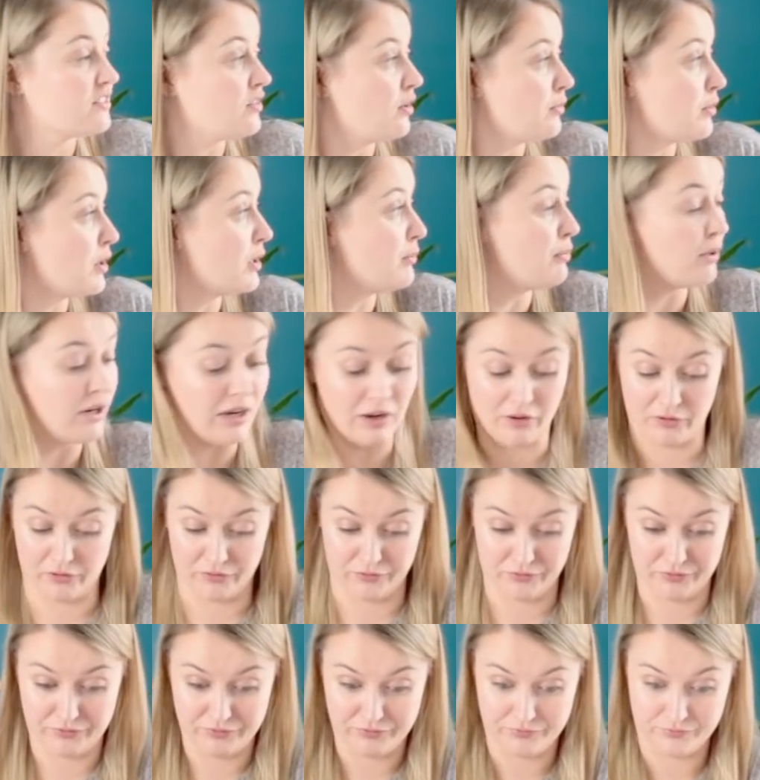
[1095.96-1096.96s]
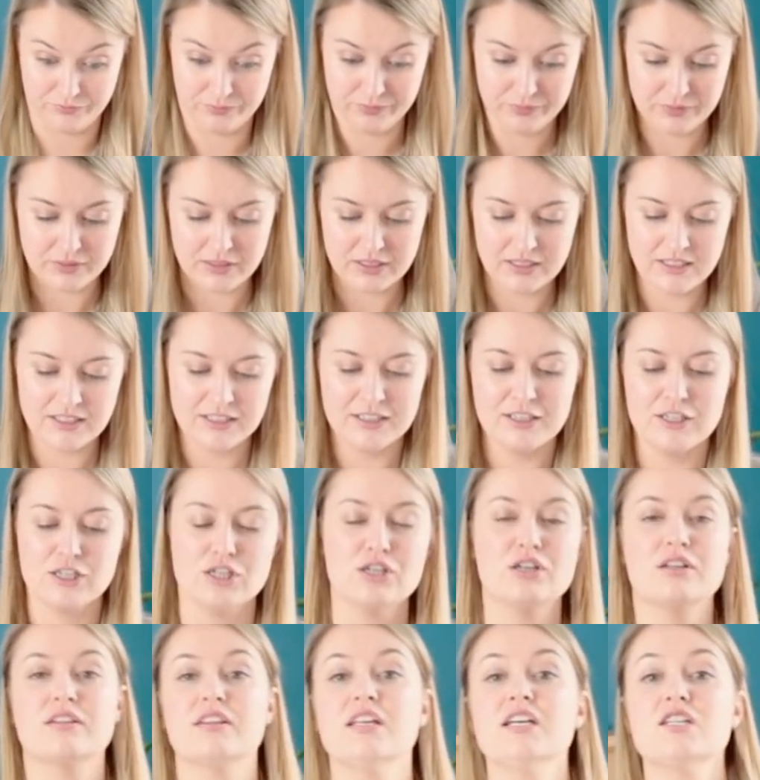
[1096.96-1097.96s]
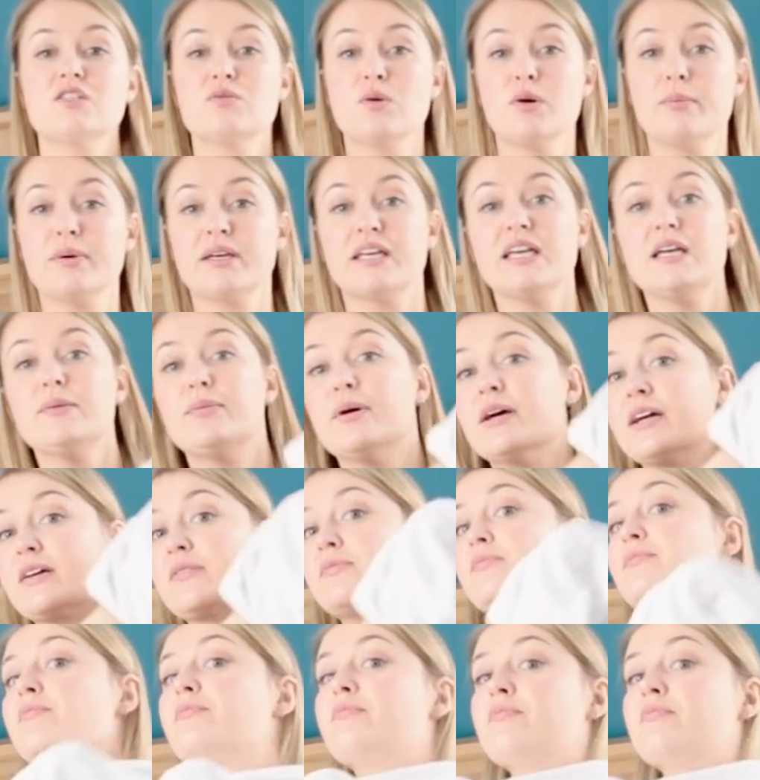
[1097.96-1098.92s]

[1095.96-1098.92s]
so I'm going to put it on. This will be keeping,